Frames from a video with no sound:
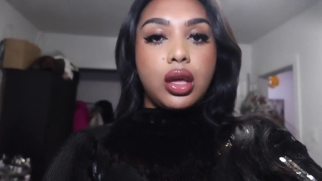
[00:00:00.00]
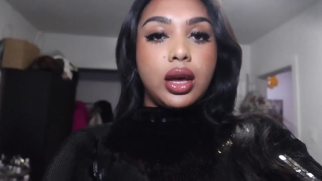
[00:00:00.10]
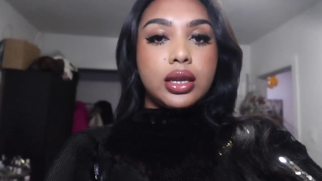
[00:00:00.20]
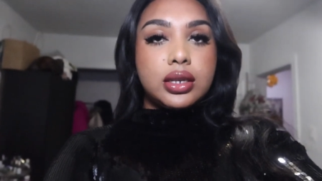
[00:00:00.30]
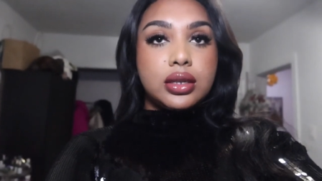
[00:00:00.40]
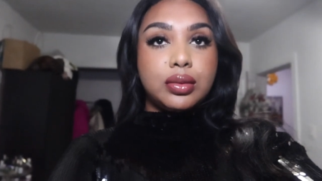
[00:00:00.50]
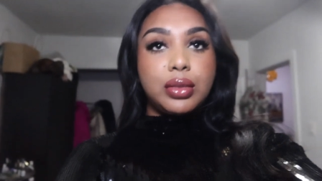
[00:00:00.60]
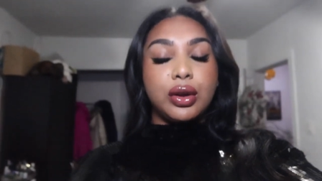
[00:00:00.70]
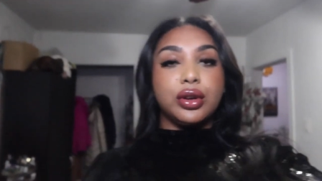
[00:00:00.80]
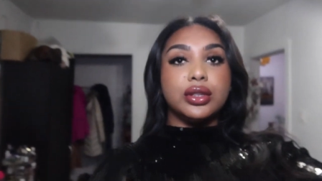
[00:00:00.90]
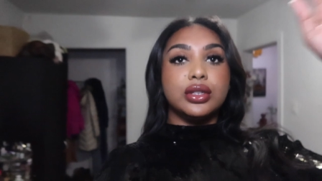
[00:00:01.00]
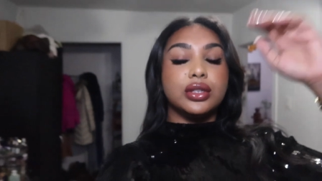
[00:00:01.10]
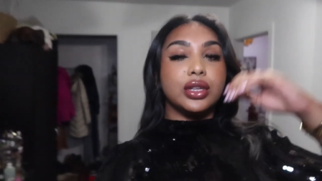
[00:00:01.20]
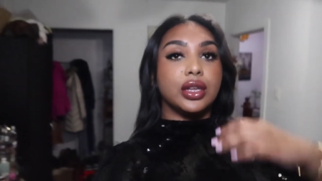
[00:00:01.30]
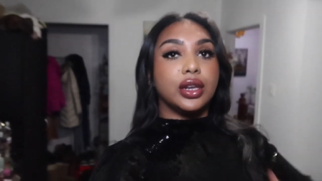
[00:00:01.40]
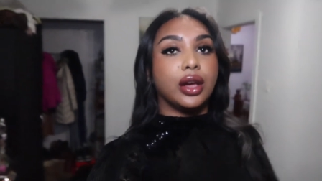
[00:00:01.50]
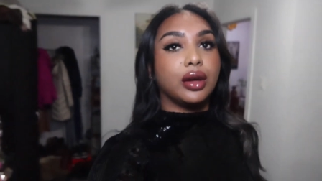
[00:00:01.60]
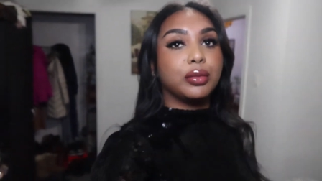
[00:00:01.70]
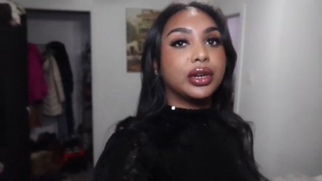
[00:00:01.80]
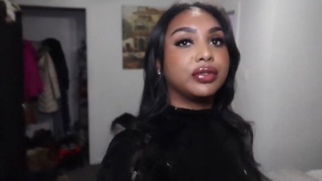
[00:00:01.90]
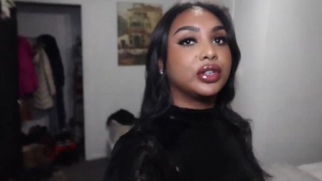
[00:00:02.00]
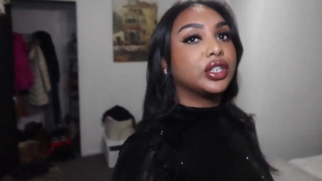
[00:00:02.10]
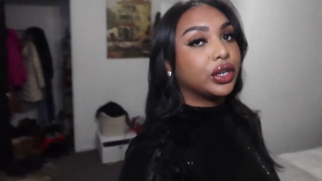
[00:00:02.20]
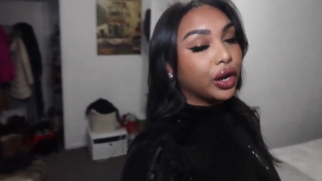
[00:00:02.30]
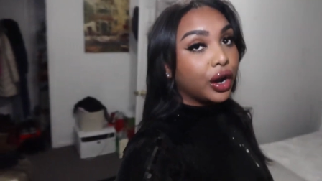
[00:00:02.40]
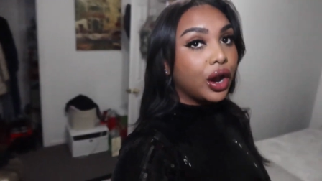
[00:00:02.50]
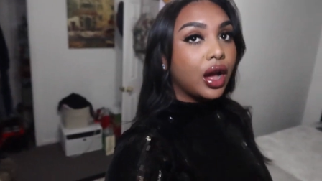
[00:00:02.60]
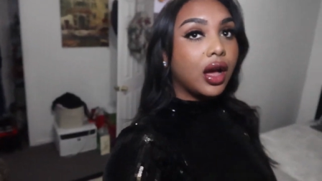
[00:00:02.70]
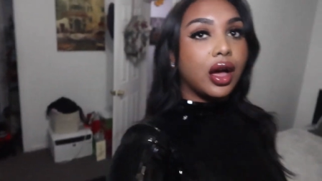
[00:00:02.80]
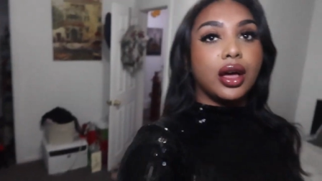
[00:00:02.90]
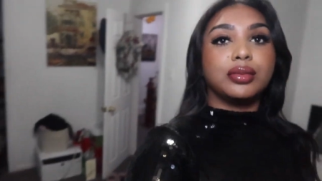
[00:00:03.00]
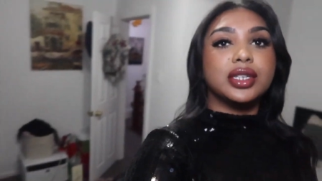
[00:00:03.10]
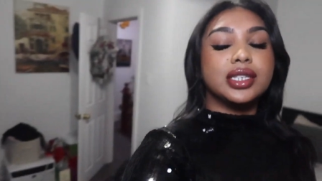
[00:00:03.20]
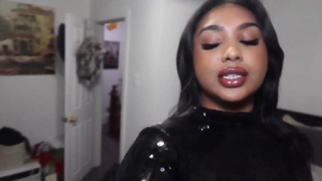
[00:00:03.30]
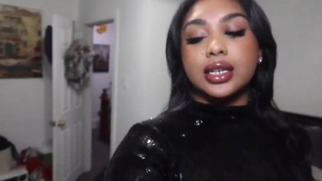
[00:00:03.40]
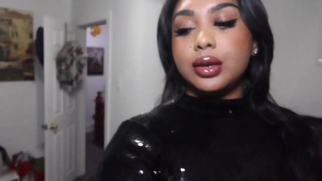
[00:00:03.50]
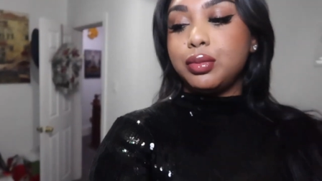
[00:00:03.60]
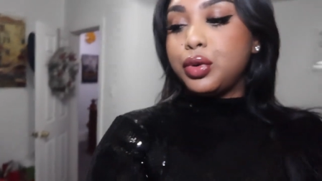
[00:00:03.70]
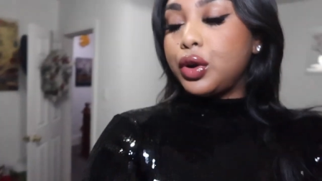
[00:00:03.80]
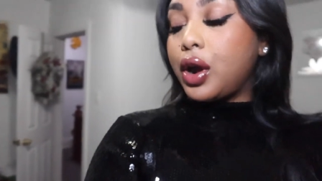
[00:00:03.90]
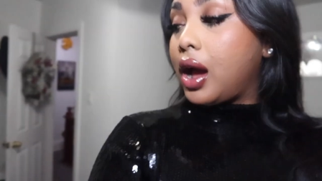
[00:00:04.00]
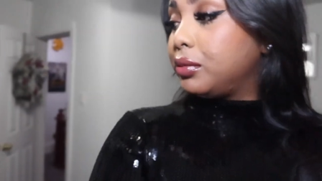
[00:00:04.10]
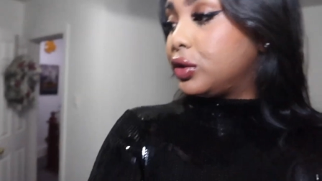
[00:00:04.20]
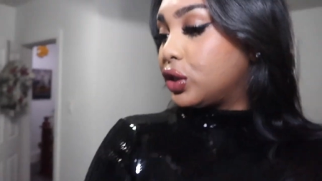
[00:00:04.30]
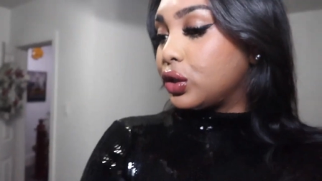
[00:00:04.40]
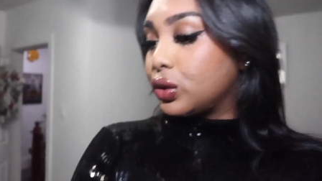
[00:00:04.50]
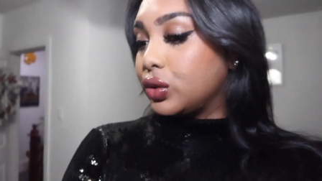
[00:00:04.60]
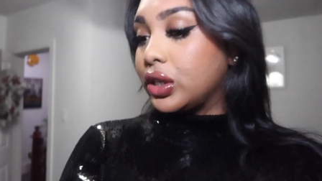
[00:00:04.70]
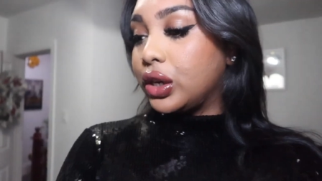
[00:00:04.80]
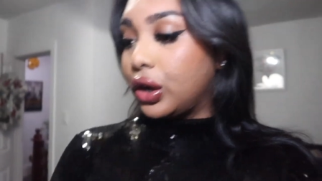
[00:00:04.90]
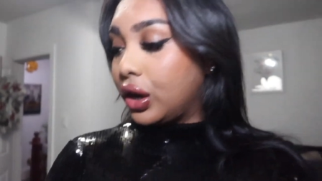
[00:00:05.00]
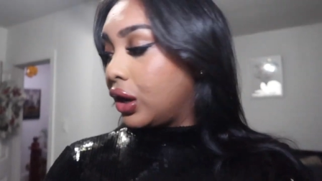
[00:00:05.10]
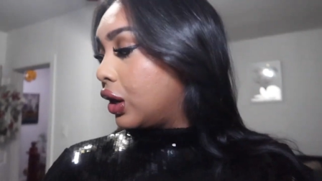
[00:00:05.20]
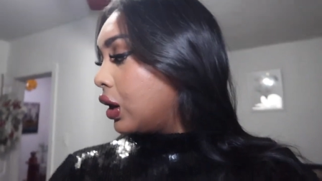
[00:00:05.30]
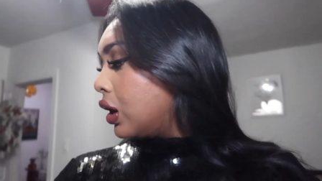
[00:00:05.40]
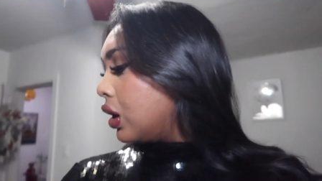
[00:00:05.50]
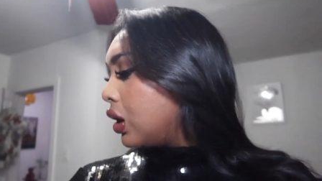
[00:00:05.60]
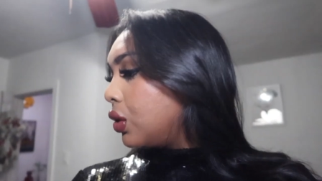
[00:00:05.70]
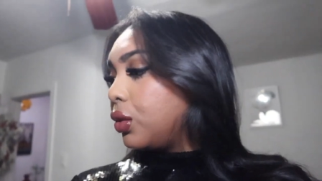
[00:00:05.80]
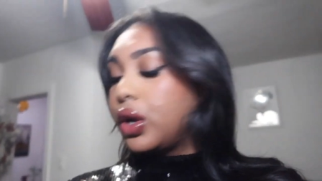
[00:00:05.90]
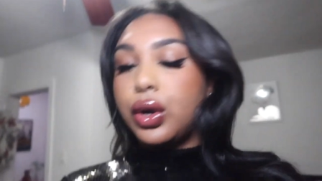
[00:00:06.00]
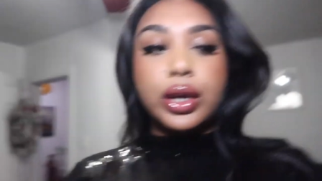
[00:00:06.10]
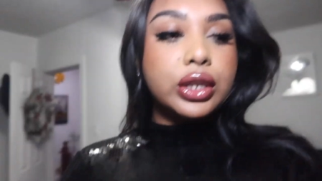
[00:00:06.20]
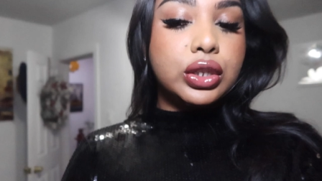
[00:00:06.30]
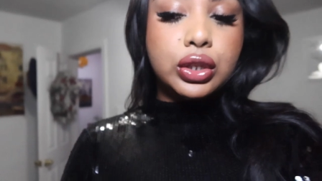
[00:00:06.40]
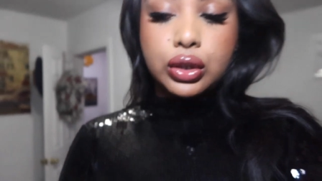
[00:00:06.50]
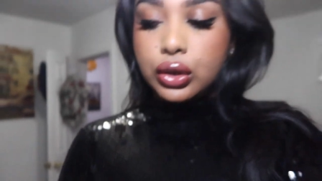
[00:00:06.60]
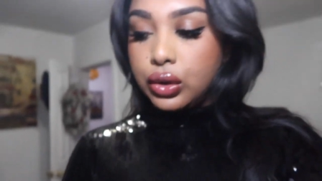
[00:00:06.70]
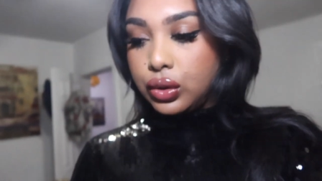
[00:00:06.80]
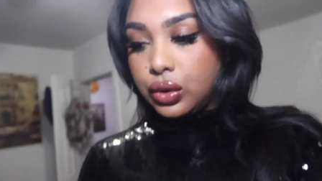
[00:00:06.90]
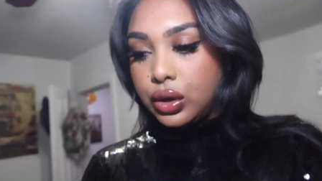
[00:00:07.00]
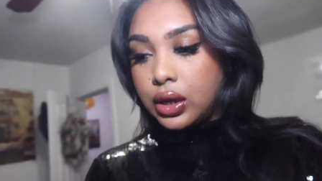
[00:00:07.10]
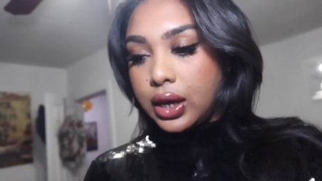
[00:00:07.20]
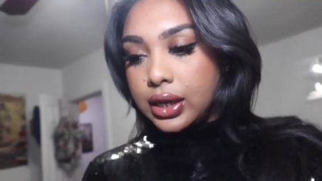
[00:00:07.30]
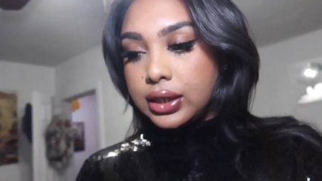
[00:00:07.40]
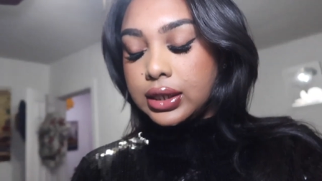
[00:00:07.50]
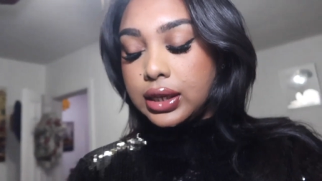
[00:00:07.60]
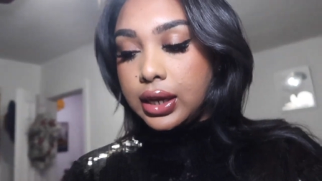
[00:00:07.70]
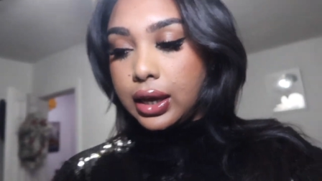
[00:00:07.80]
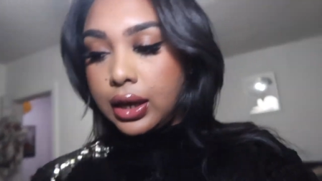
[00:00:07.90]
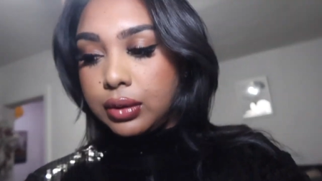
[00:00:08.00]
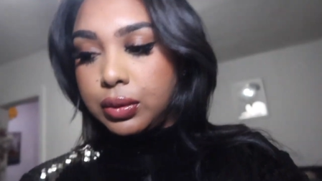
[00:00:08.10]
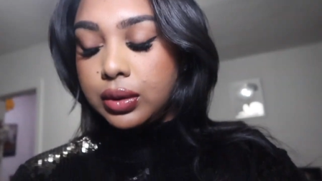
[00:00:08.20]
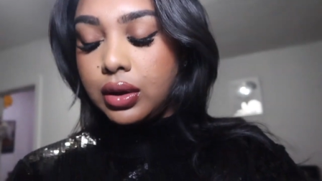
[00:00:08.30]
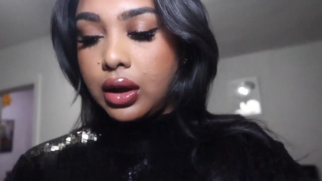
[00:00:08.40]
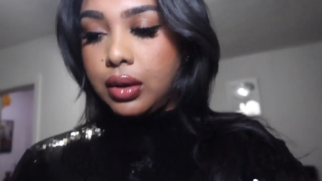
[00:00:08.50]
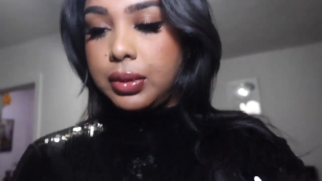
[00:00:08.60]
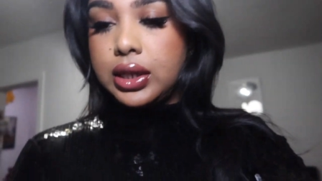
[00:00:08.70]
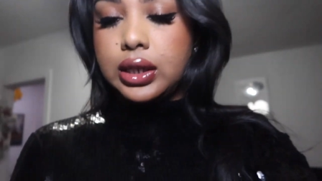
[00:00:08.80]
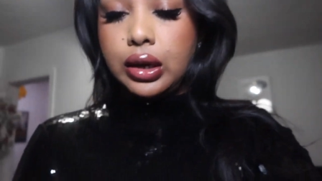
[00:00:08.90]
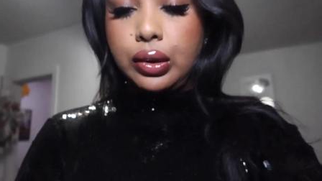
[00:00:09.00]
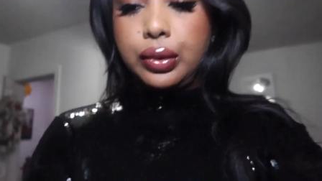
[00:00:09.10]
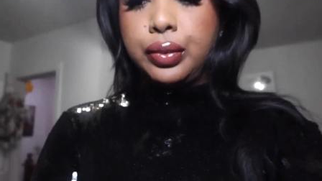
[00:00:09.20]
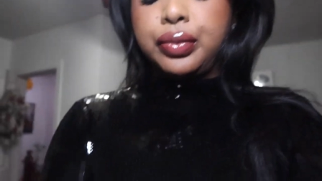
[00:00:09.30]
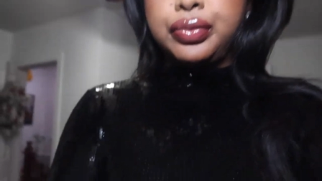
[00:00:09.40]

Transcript: I did some errands and now I'm ready for dinner. Um, this is an impromptu dinner. We're going to STK in uh, Midtown